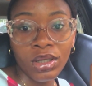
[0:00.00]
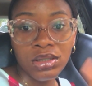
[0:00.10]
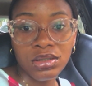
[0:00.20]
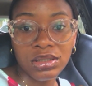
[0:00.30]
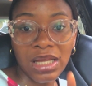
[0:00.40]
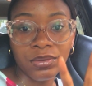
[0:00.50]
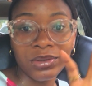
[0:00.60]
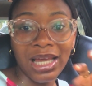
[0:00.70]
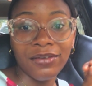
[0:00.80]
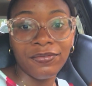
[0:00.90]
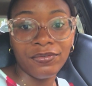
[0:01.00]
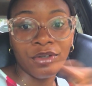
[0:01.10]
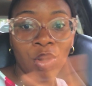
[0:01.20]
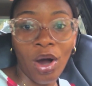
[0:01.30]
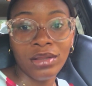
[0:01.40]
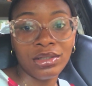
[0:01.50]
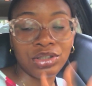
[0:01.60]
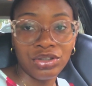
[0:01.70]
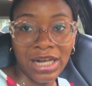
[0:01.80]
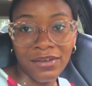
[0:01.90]
so that's when i figure out
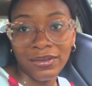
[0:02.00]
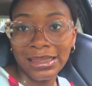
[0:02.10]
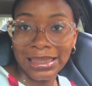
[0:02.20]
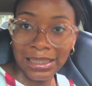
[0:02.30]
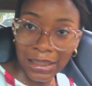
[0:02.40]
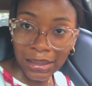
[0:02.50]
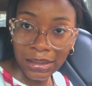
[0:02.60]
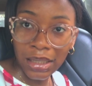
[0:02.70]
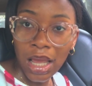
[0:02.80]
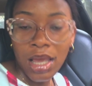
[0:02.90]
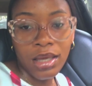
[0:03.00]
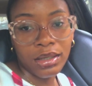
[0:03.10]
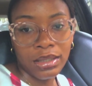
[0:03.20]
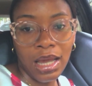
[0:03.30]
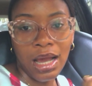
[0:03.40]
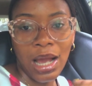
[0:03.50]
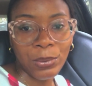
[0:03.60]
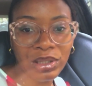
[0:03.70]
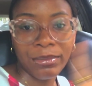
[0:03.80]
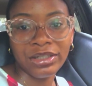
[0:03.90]
this driving thing yeah
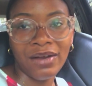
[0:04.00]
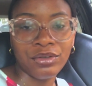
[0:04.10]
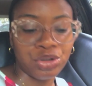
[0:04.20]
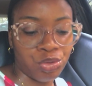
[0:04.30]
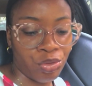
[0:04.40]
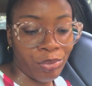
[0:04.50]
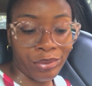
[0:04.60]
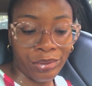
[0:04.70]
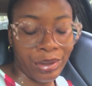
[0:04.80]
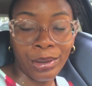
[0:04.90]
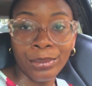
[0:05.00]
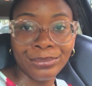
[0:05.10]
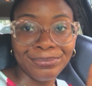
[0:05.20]
i'll tell my driving story but not now